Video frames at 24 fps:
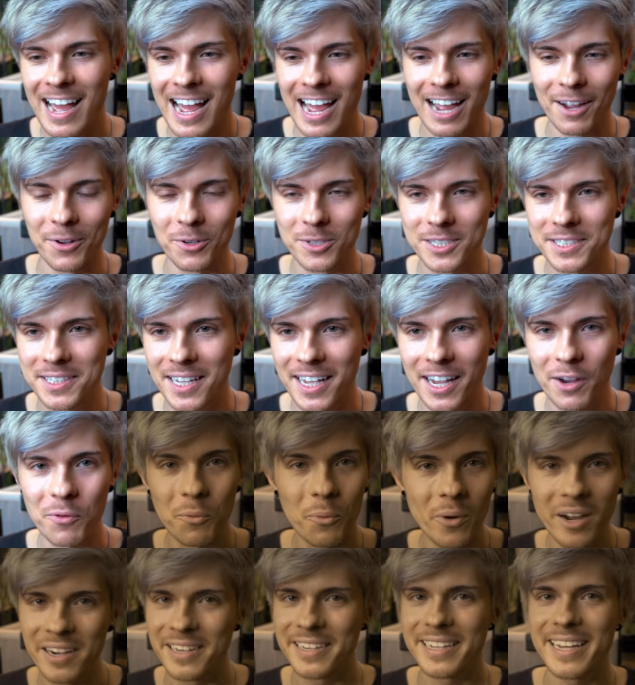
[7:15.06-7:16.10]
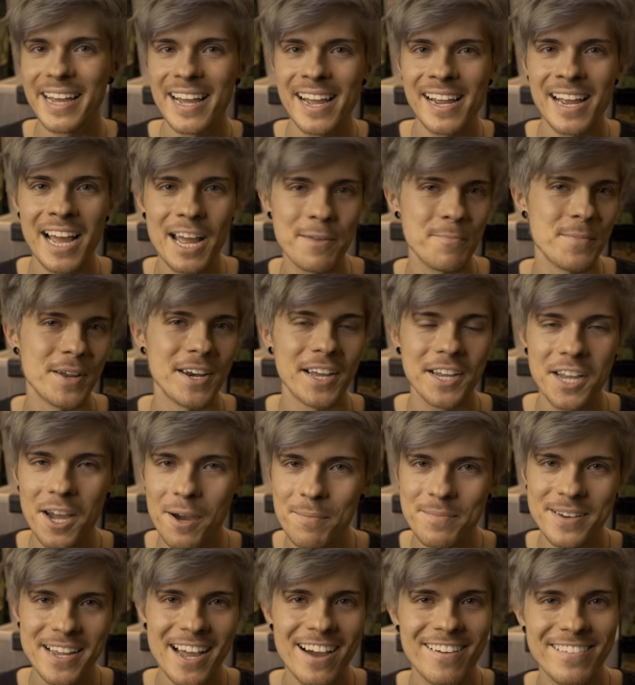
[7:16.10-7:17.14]
I was like, one day I'm gonna
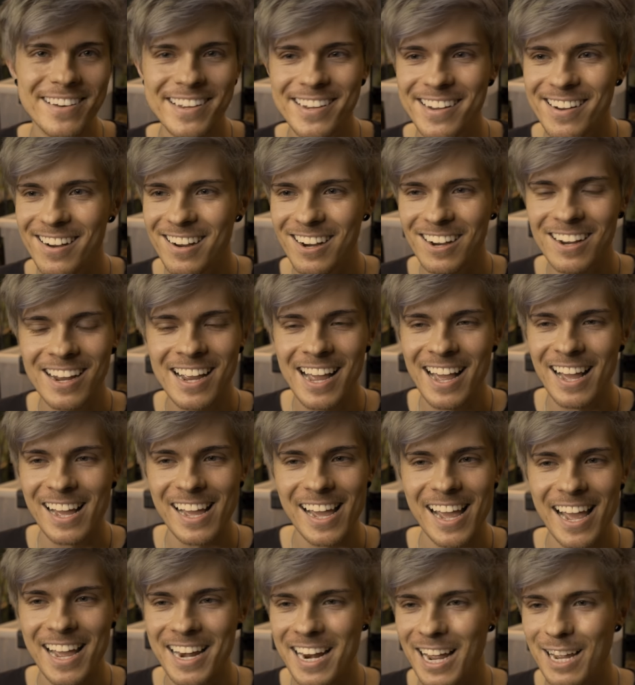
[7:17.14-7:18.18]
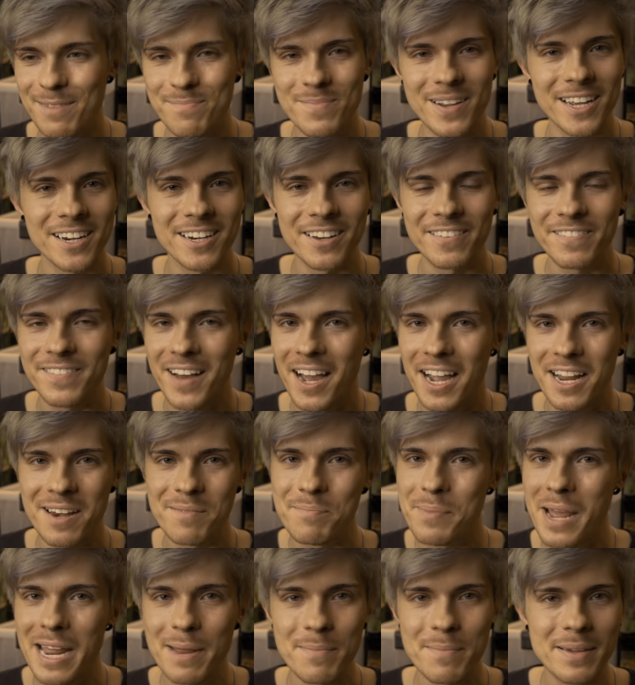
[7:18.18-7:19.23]
come down here and I'm gonna
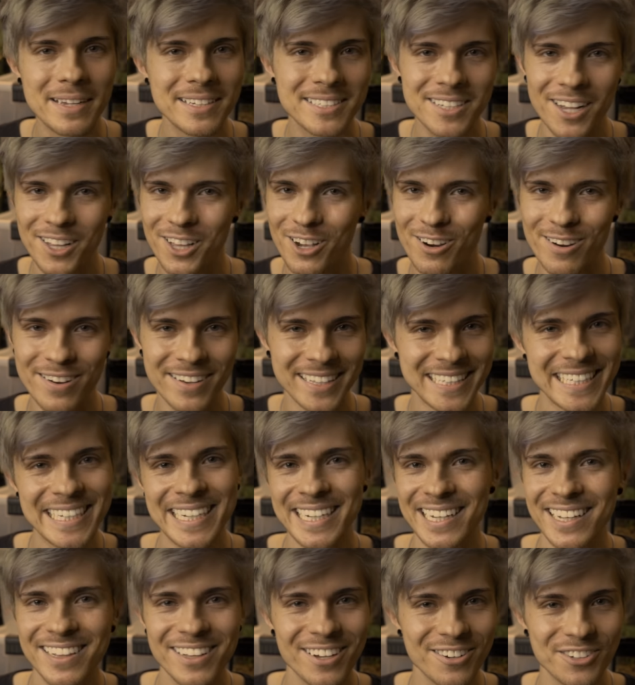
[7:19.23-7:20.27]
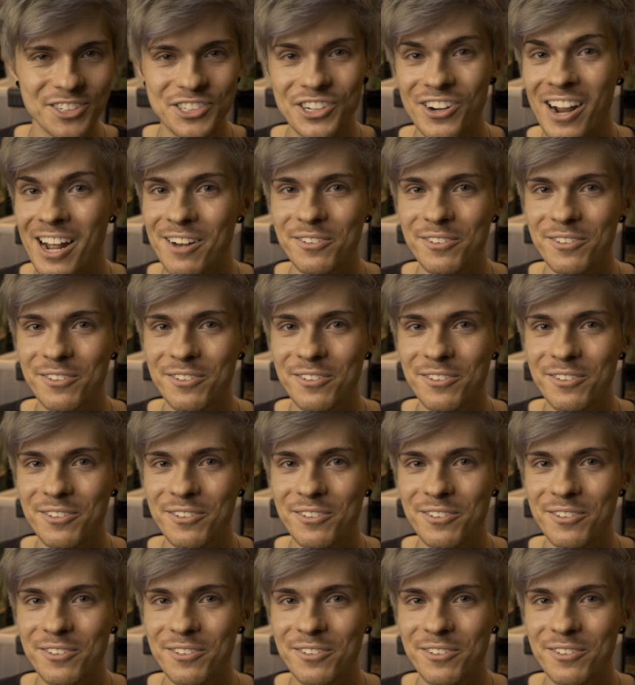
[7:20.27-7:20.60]
find babies all over the enclosure.